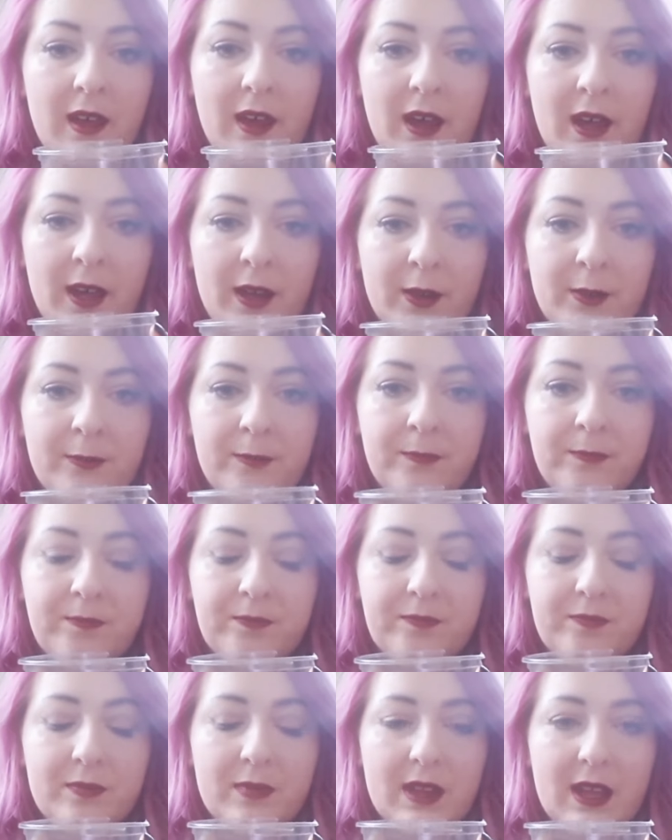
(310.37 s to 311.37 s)

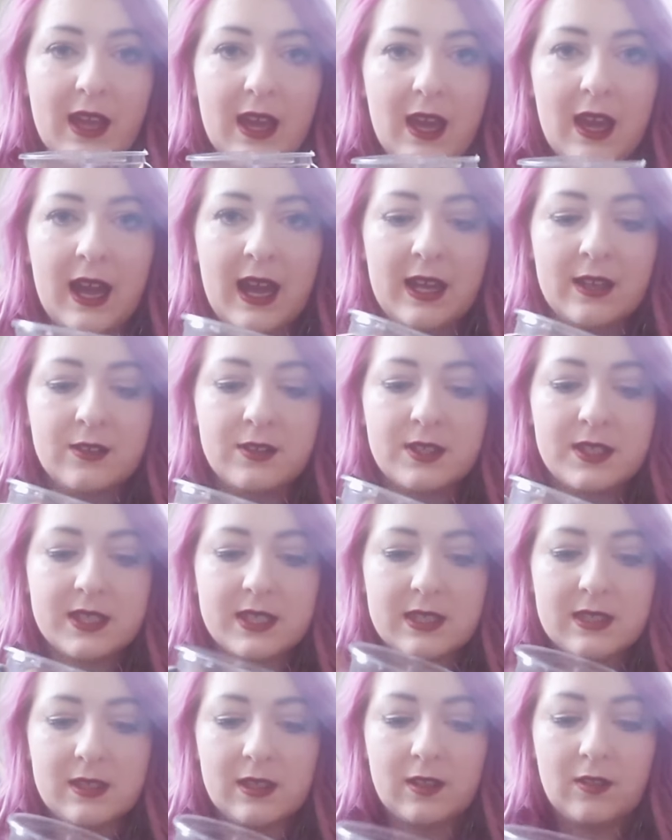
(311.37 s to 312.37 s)
and
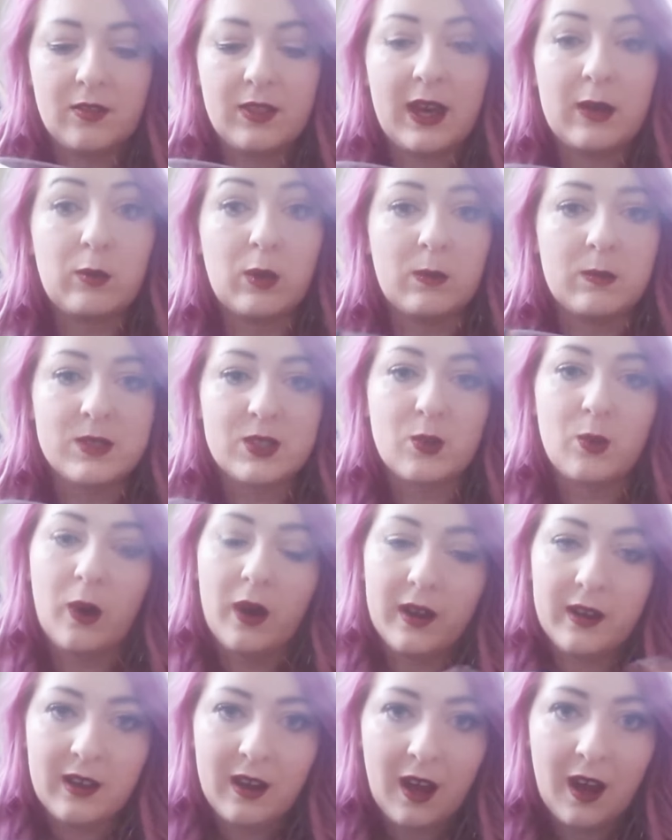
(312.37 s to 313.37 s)
that one was
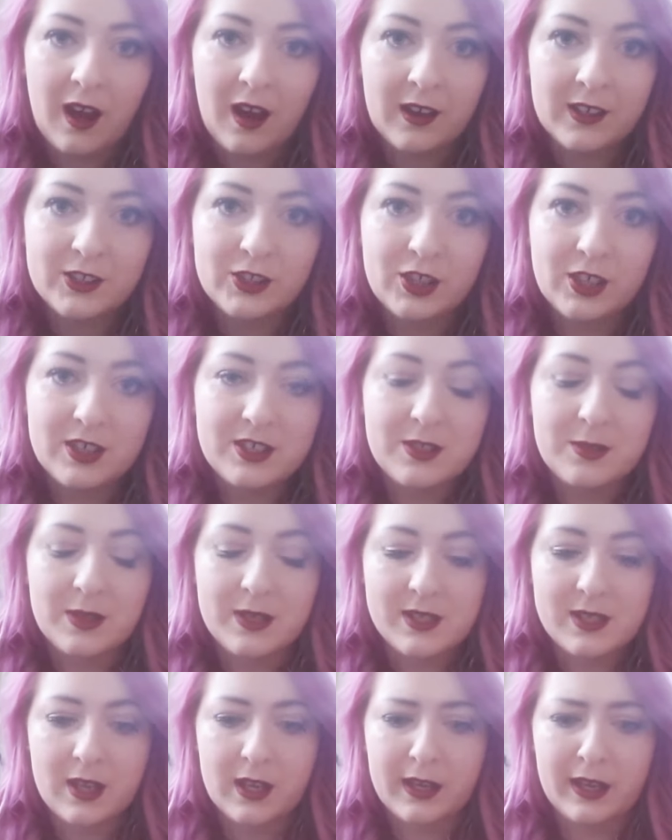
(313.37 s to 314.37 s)
quite large, so I
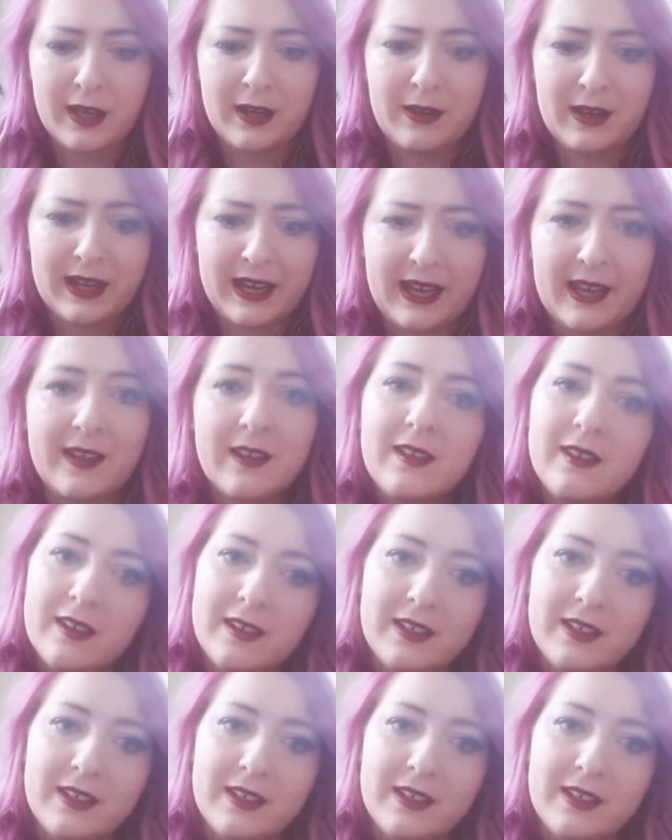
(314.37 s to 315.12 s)
was like, oh, okay,